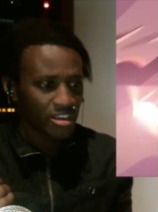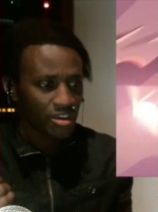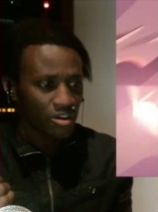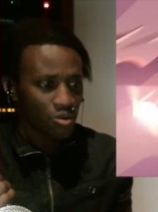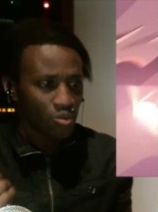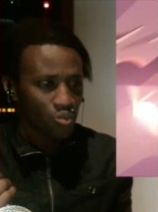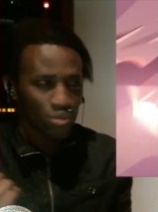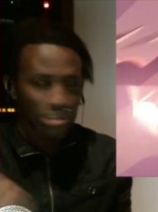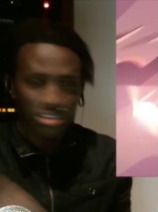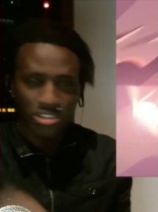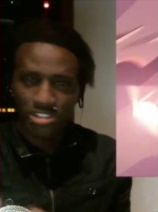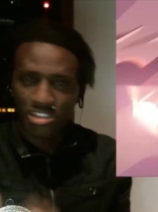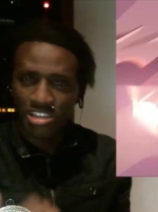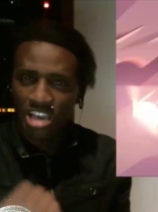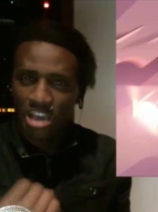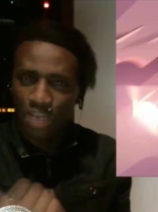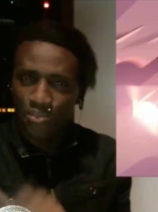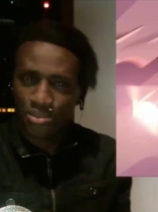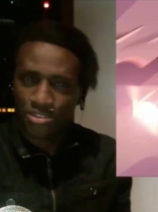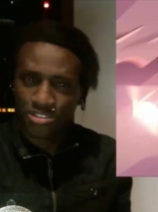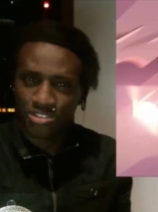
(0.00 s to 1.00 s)
weekly
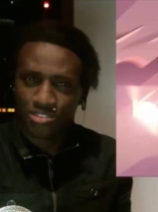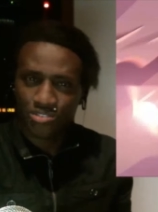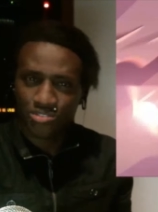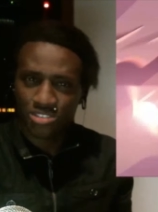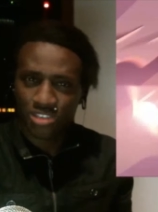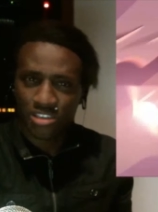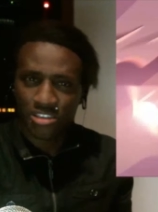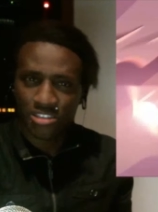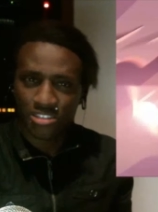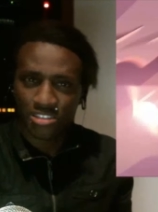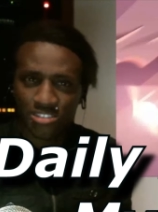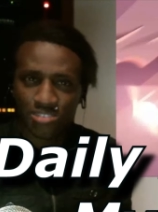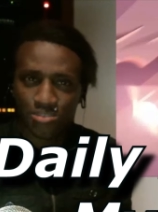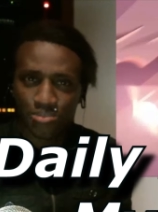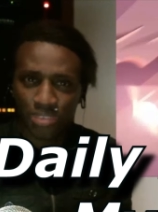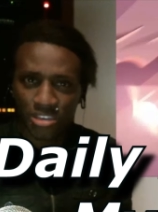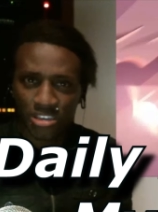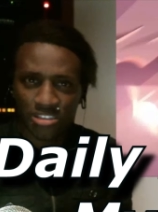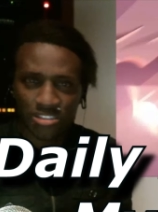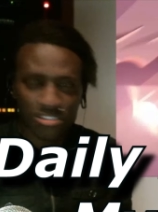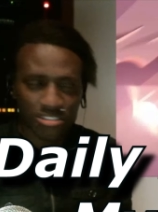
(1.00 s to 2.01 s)
episodes like this
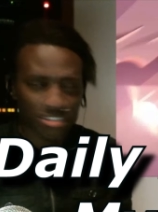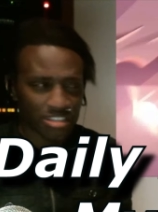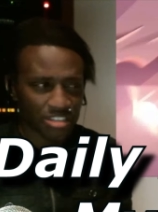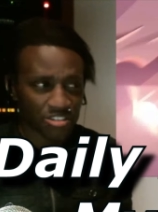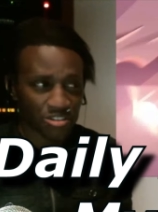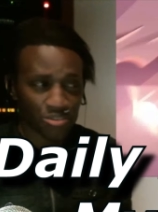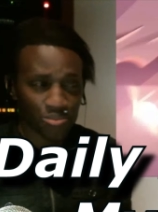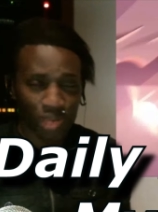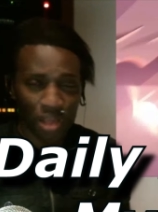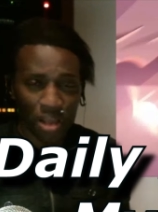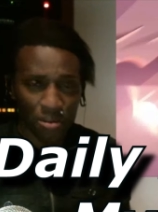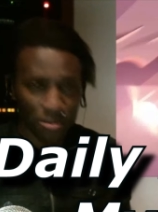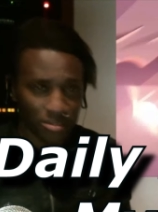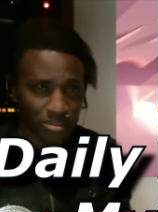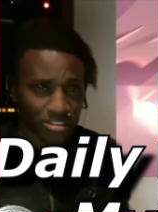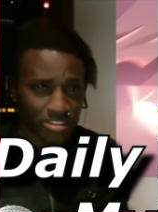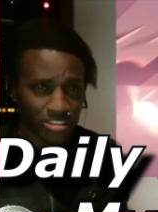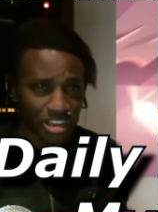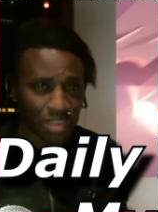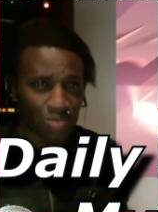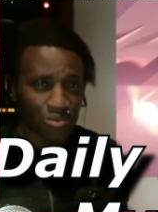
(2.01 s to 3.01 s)
means that they're probably
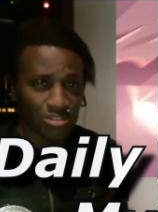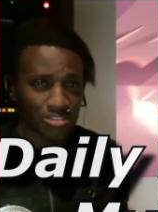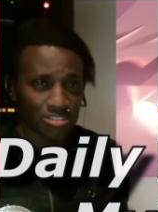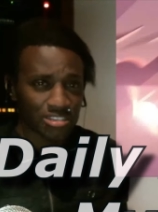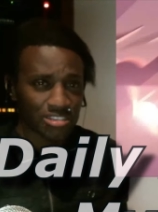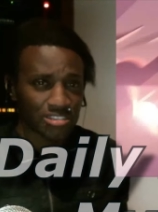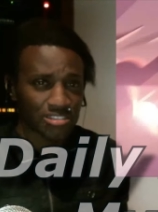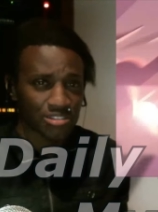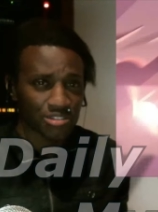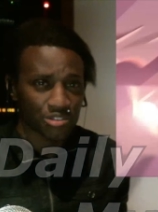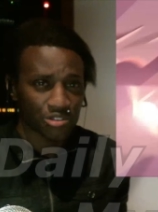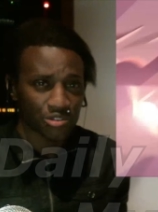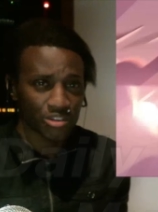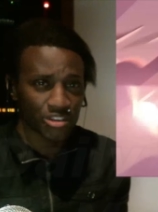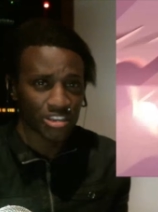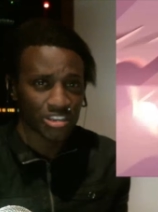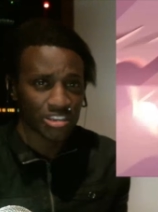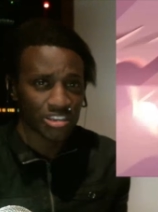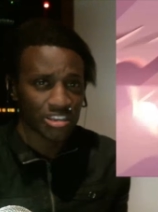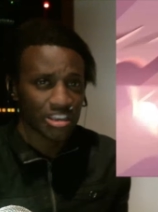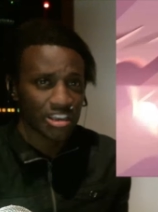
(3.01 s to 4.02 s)
done with season
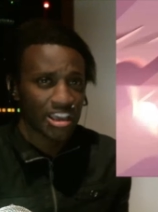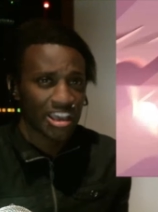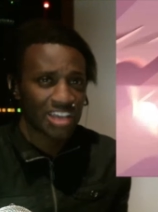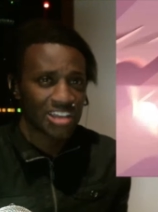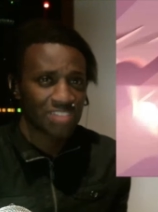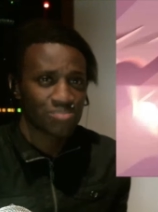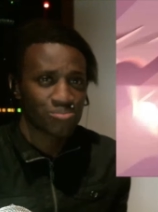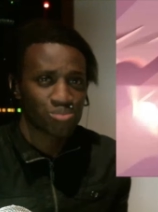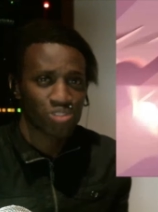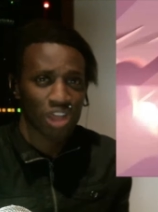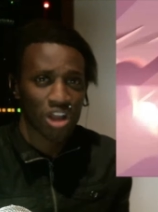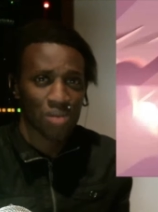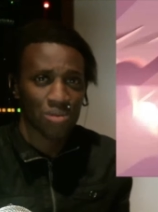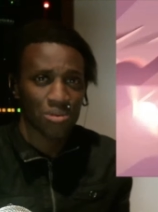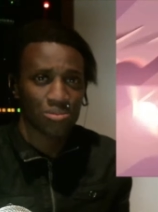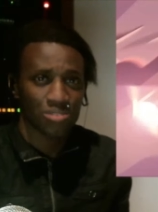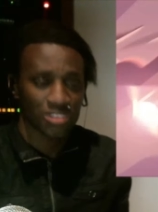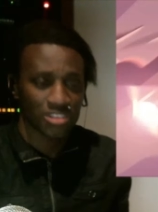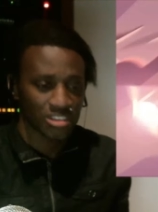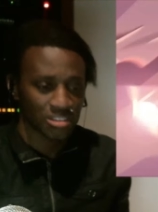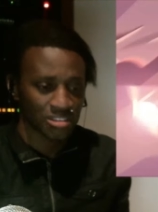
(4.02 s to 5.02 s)
three and
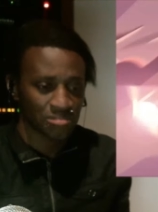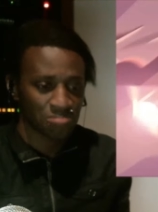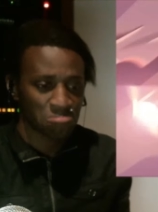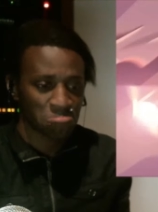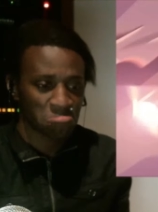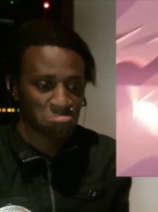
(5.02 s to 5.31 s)
probably